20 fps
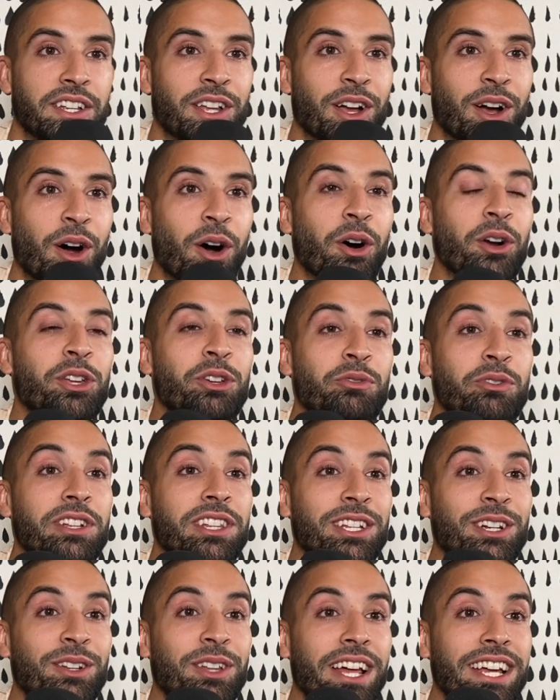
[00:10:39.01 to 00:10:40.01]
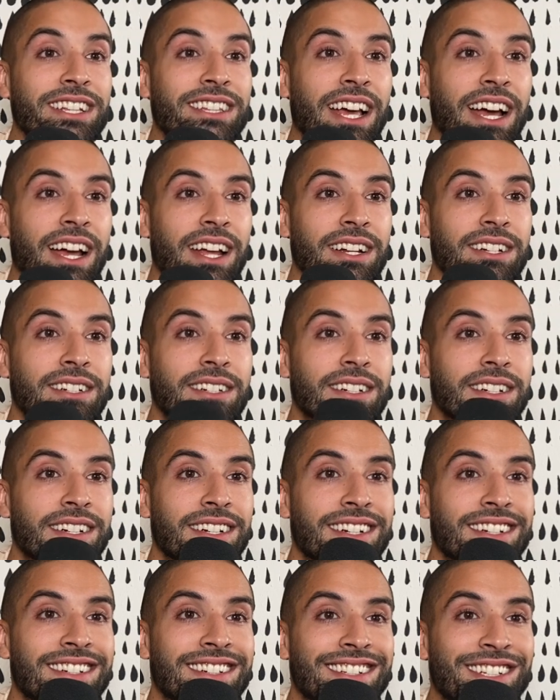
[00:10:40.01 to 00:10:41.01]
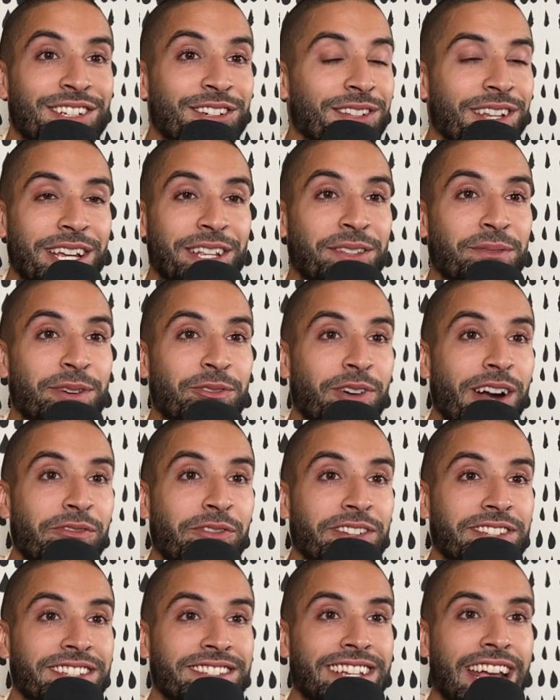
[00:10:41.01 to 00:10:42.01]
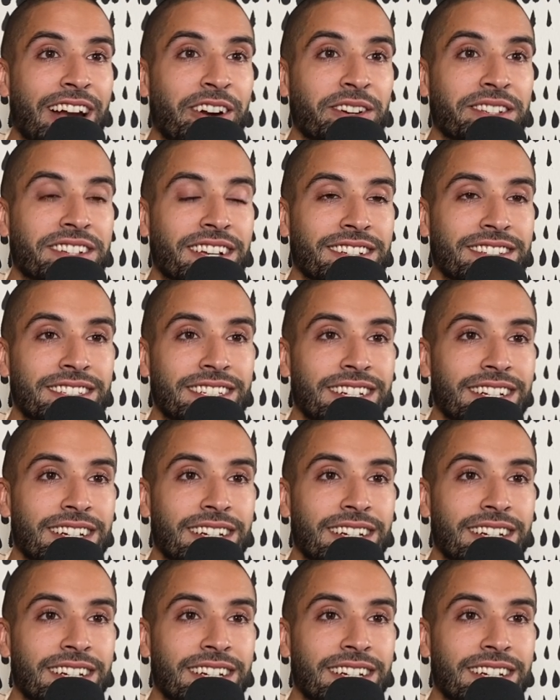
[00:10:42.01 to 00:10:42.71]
Oh, you really don't like that. You don't like to be referenced as Gary's cousin?